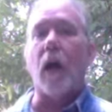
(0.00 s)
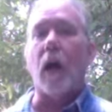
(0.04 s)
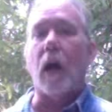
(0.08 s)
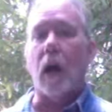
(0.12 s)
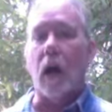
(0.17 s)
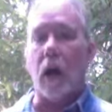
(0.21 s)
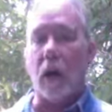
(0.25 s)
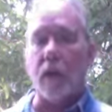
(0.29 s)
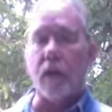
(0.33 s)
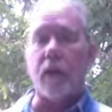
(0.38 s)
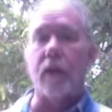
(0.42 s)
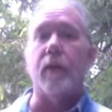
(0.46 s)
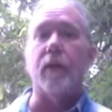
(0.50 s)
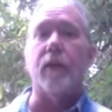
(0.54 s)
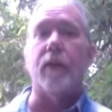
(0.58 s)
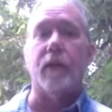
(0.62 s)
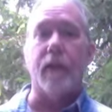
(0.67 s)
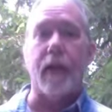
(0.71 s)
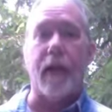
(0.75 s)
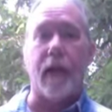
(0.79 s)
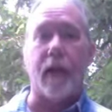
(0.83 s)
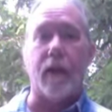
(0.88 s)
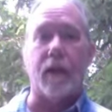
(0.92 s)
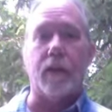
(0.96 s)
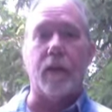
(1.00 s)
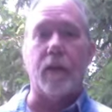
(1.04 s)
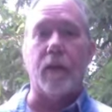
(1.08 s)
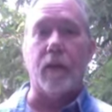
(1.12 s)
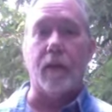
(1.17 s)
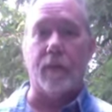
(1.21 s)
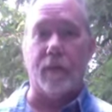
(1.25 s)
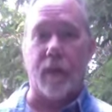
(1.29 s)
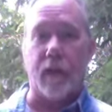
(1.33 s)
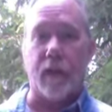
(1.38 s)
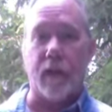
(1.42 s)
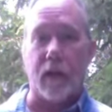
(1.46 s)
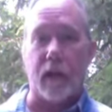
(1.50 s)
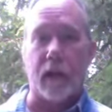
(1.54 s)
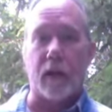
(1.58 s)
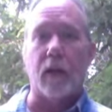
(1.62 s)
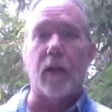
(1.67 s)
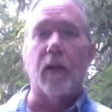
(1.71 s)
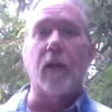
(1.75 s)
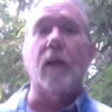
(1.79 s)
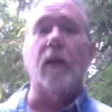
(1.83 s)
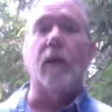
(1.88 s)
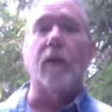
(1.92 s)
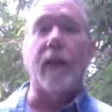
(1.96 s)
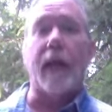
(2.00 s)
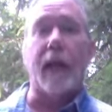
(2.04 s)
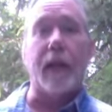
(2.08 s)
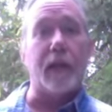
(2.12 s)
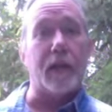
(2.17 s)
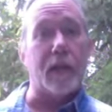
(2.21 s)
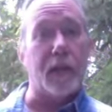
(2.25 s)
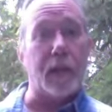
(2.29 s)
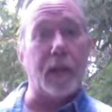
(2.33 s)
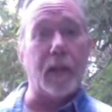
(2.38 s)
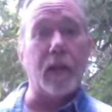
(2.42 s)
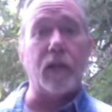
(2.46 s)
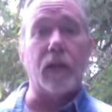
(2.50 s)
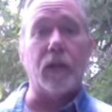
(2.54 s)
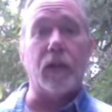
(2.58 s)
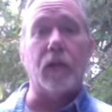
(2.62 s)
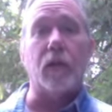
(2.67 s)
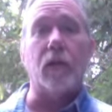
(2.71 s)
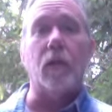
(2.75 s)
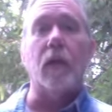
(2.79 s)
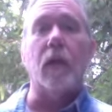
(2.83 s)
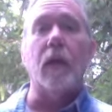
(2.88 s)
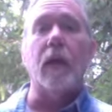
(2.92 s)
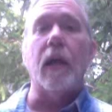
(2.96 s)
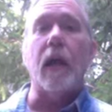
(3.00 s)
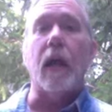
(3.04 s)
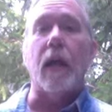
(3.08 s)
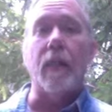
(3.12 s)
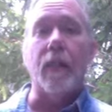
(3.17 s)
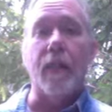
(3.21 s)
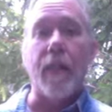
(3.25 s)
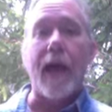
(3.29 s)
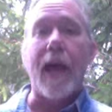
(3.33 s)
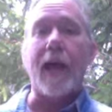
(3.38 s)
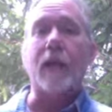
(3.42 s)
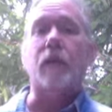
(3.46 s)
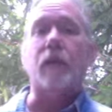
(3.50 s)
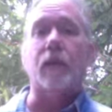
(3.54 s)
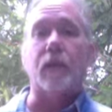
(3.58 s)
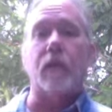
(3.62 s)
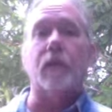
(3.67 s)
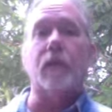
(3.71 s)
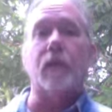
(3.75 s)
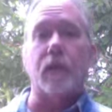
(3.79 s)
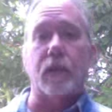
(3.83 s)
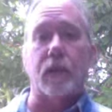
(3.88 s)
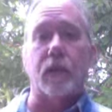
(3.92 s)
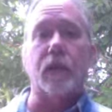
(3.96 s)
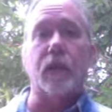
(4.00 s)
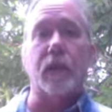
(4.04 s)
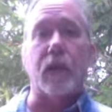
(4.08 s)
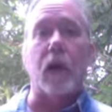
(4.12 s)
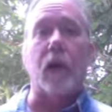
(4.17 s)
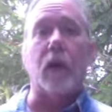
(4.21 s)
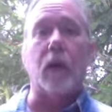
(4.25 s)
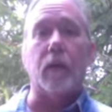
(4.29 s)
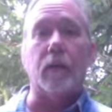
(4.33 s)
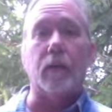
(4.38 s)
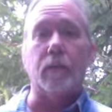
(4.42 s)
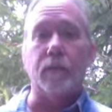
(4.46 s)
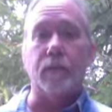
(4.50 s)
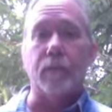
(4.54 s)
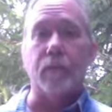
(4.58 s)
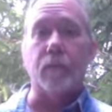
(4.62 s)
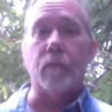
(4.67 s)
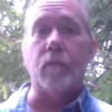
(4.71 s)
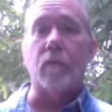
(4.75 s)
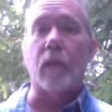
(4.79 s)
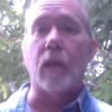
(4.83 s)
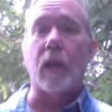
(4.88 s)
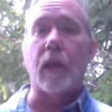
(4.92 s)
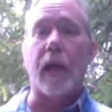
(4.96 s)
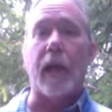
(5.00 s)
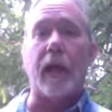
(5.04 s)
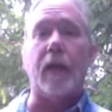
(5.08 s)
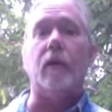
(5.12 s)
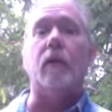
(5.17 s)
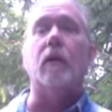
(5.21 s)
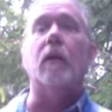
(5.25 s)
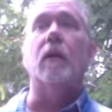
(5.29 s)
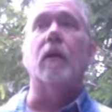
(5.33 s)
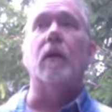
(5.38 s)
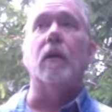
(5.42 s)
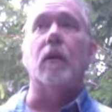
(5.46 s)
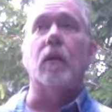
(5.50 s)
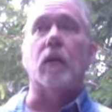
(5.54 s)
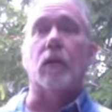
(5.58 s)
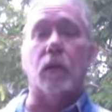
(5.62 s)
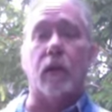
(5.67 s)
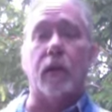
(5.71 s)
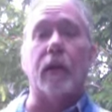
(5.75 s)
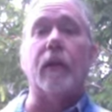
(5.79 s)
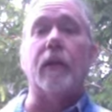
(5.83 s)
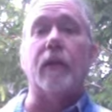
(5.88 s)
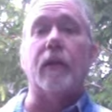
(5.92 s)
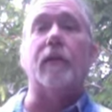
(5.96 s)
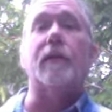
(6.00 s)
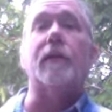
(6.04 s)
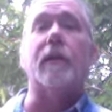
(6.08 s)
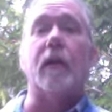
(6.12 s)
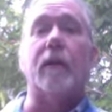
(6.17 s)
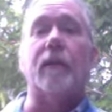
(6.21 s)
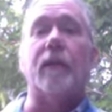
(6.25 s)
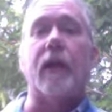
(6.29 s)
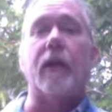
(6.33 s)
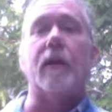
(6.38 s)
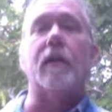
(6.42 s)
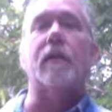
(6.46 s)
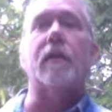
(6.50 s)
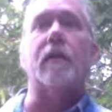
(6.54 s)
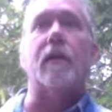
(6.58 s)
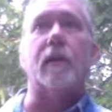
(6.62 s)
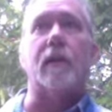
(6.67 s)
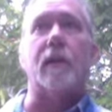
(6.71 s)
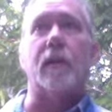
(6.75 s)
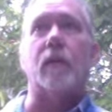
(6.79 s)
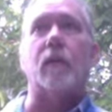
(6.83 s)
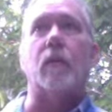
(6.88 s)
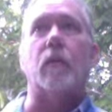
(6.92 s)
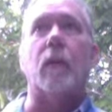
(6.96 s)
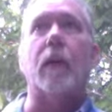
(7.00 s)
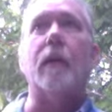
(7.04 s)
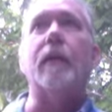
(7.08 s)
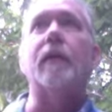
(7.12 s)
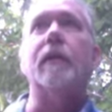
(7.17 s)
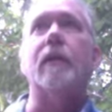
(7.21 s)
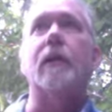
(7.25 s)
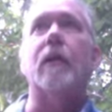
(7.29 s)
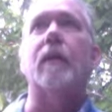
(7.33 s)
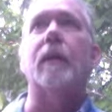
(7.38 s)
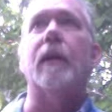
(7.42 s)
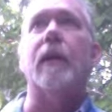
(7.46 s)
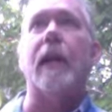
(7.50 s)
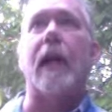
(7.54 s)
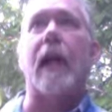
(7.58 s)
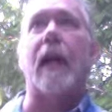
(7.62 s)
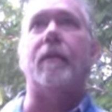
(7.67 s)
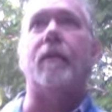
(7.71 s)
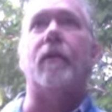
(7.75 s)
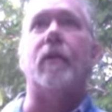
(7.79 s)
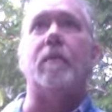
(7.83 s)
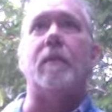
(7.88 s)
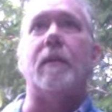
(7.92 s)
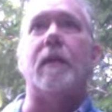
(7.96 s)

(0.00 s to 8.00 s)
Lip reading: other than the funding. That is the issue. And that's where you should start. And look at yourself honestly. It says, what is going on with